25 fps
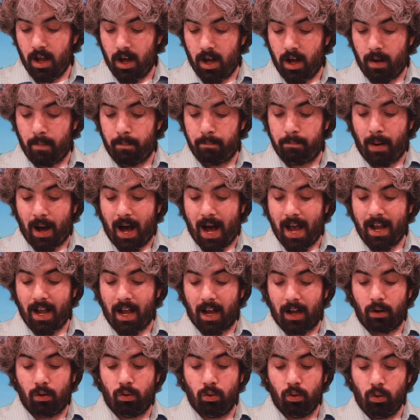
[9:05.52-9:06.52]
Uh, buy
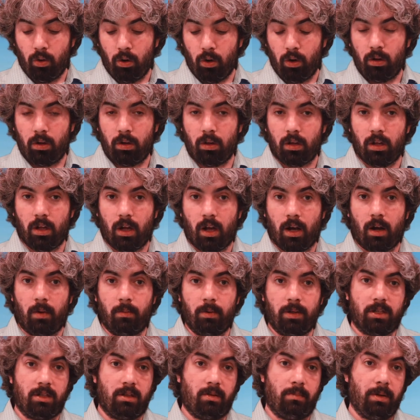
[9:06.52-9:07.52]
on Google, uh,
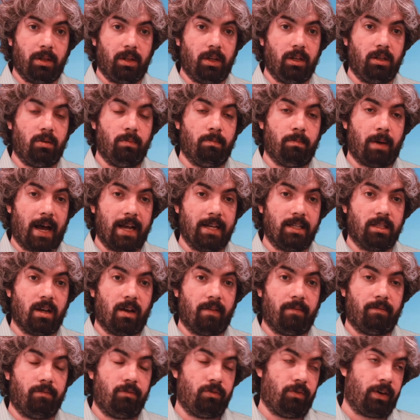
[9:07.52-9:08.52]
which is the ability to buy
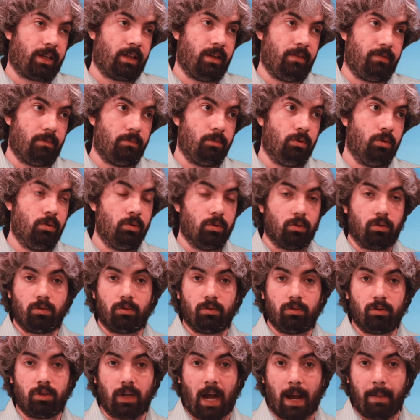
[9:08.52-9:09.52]
stuff directly from Google
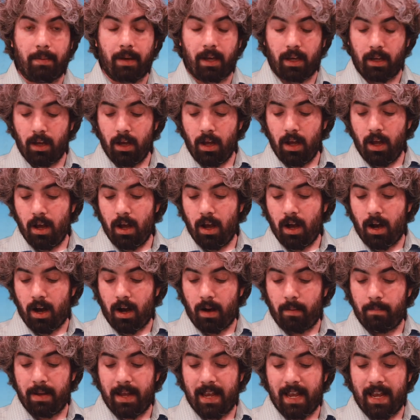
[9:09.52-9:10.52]
Shopping,
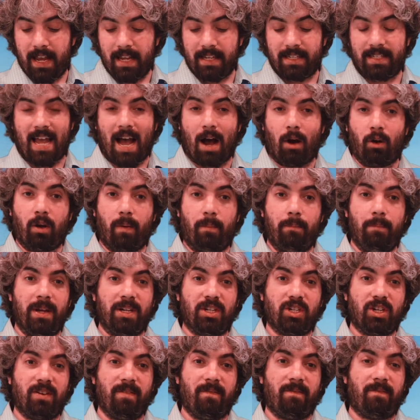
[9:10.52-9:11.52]
um, is now
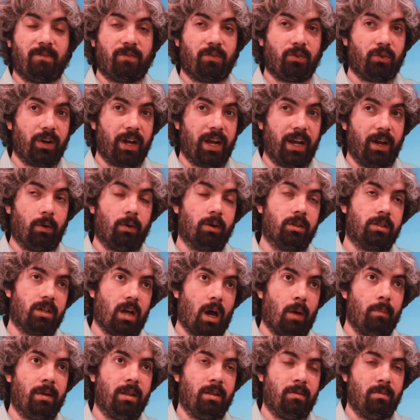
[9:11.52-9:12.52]
commission-free, or it's
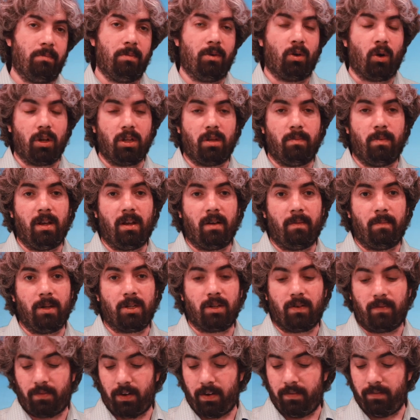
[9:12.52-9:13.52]
coming to, going to be
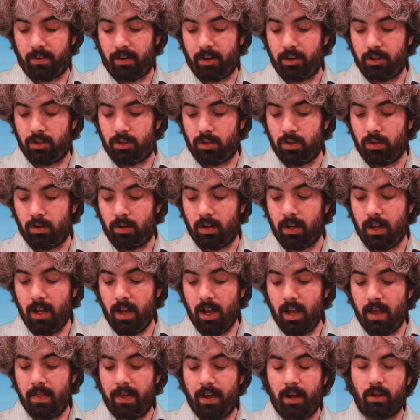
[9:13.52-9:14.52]
commission-free very soon.
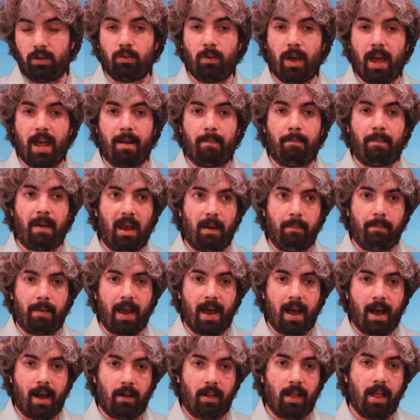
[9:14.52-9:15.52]
They also added
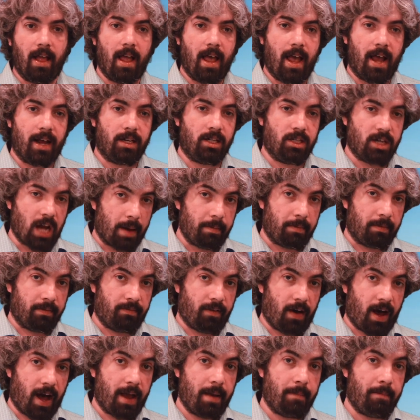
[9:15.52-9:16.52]
PayPal and
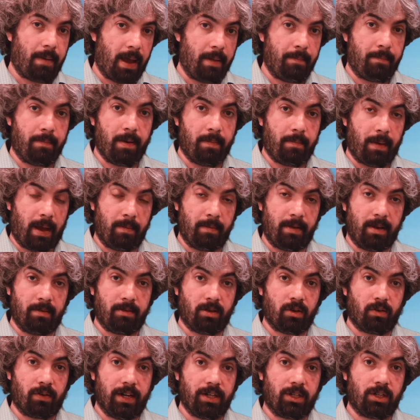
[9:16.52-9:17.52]
Shopify pay, payment
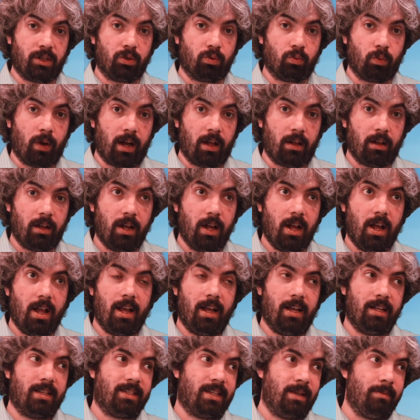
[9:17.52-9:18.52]
integration as well.
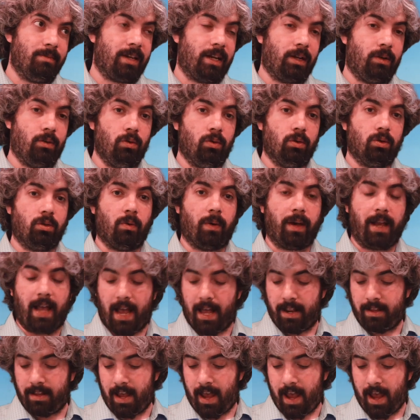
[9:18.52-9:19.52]
It seems like Google's going
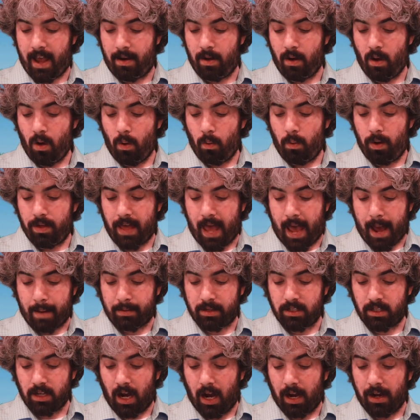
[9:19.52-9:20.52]
head-to-head with
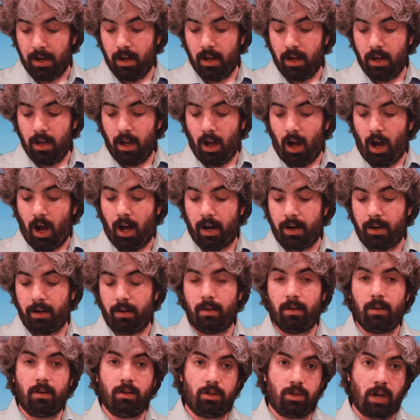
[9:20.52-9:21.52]
Amazon on
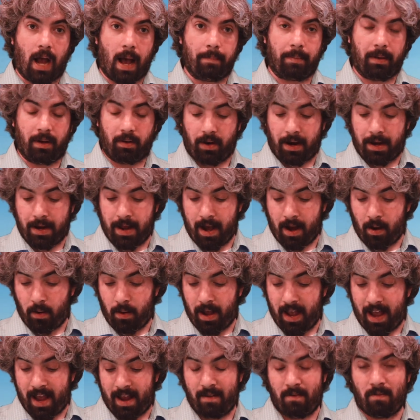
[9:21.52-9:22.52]
shopping right now,
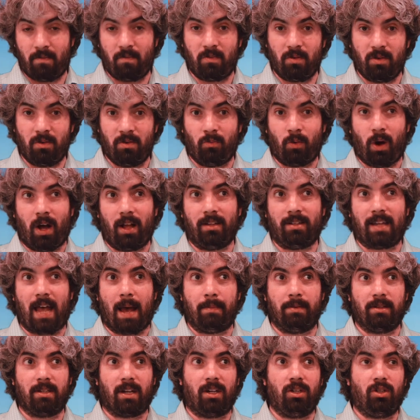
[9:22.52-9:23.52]
and while
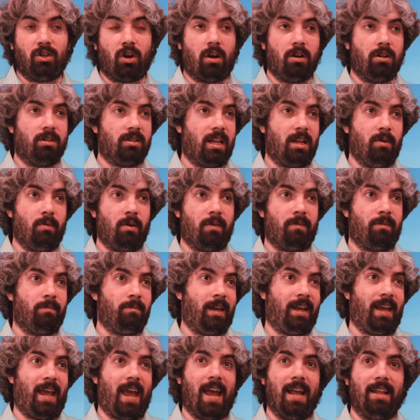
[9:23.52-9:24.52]
Amazon charges anywhere from
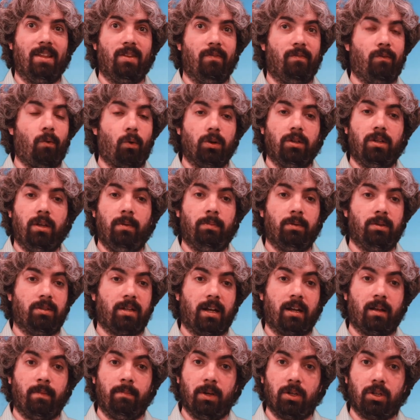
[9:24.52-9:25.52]
like eight to fourteen
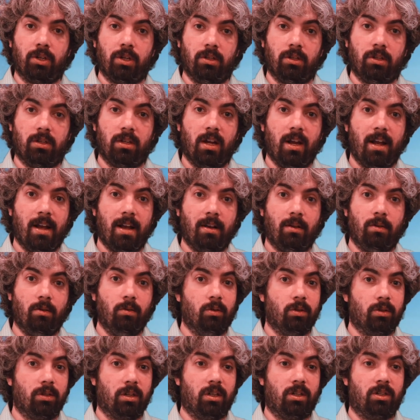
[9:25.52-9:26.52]
percent commissions,
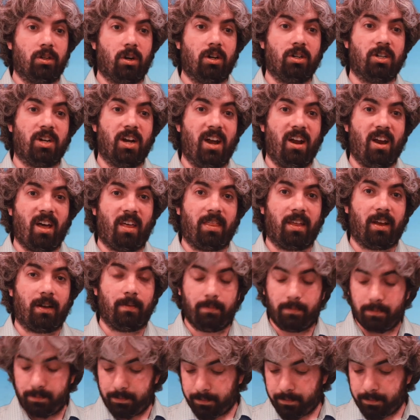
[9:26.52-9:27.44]
Google's going to charge nothing.